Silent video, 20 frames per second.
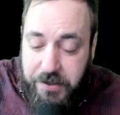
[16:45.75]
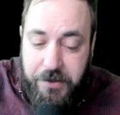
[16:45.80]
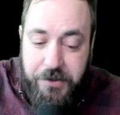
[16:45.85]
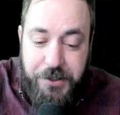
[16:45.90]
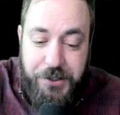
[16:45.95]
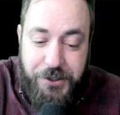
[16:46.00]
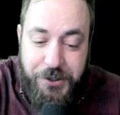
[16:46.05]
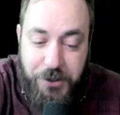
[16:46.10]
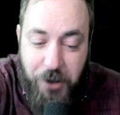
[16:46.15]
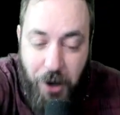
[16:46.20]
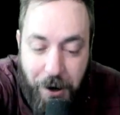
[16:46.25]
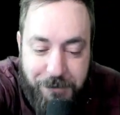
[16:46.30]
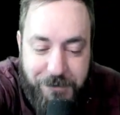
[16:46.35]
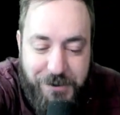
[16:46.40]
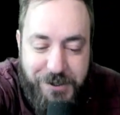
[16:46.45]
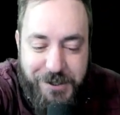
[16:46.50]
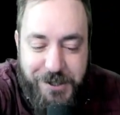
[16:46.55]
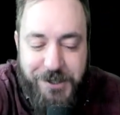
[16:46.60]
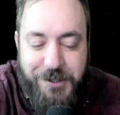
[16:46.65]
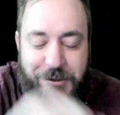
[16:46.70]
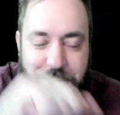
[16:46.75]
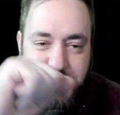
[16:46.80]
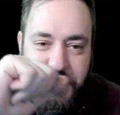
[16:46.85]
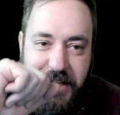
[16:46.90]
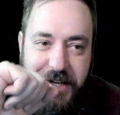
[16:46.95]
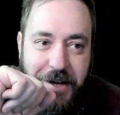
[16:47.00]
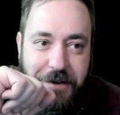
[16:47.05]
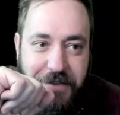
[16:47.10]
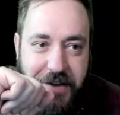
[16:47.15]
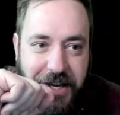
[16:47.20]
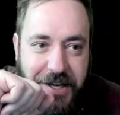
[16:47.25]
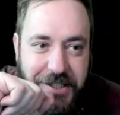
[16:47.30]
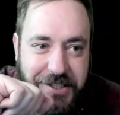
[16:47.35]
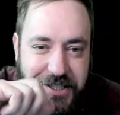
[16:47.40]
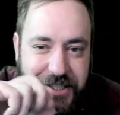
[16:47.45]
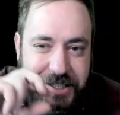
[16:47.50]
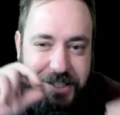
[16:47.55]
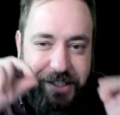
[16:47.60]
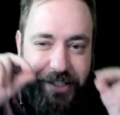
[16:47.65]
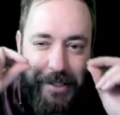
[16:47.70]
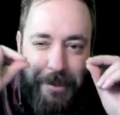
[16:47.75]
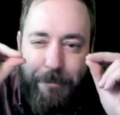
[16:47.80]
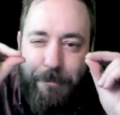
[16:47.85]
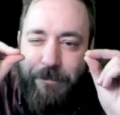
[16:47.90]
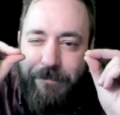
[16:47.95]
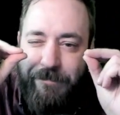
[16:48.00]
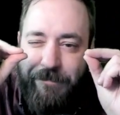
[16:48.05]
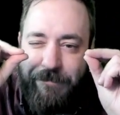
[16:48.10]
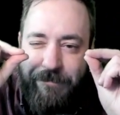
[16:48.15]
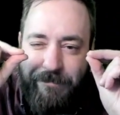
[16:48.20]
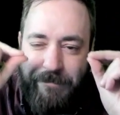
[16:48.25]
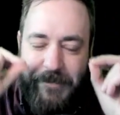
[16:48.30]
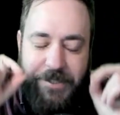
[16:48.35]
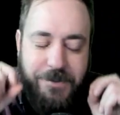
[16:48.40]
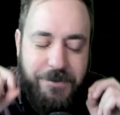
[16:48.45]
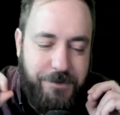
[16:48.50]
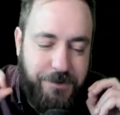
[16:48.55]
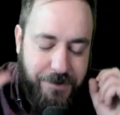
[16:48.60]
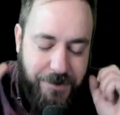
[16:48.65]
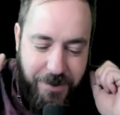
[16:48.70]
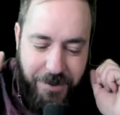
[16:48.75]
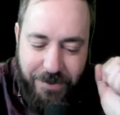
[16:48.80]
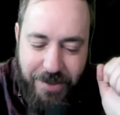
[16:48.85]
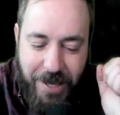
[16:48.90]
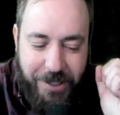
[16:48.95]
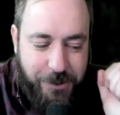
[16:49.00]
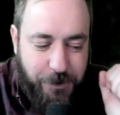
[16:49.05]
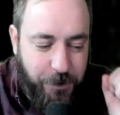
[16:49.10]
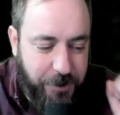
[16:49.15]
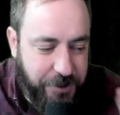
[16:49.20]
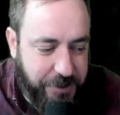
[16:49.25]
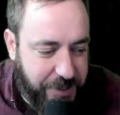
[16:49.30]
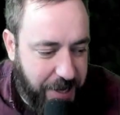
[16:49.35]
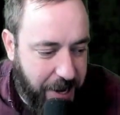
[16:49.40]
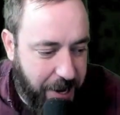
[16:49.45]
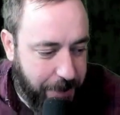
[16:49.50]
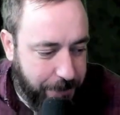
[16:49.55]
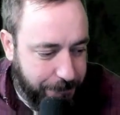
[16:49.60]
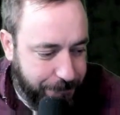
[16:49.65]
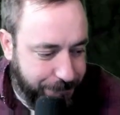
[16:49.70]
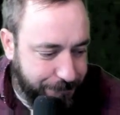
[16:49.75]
the softness control on FKG, that's where it's at.